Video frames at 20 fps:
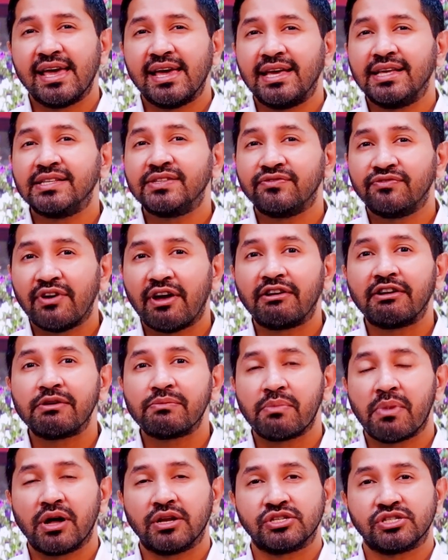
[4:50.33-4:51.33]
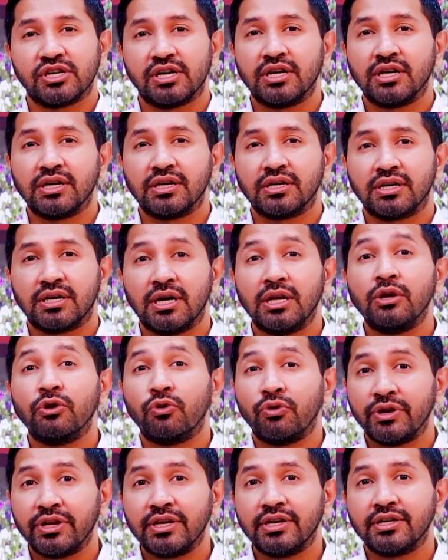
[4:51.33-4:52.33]
is very much a
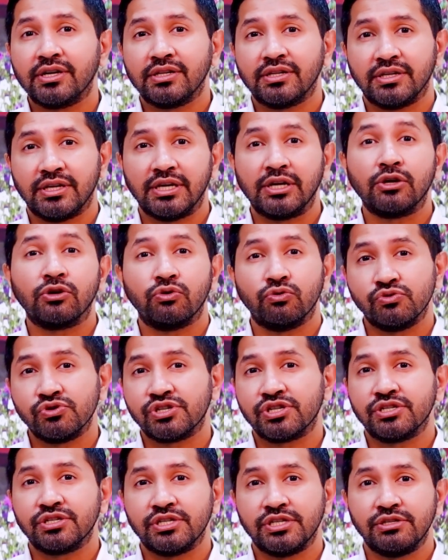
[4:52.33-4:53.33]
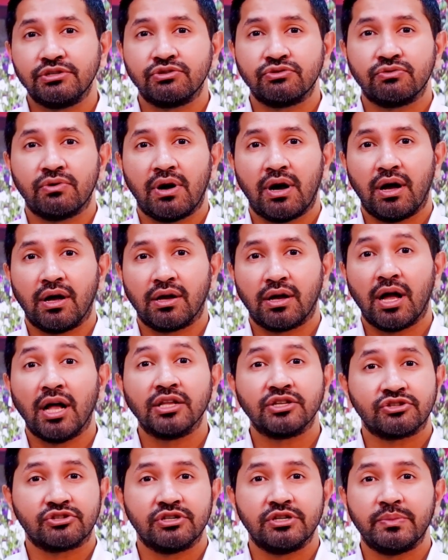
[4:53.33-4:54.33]
colonial inclusion into our
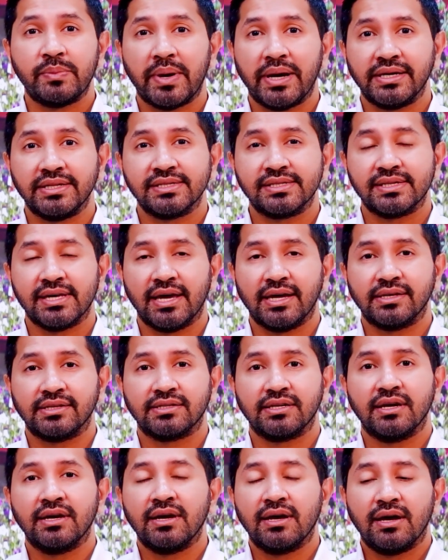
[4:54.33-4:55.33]
cultural mindset.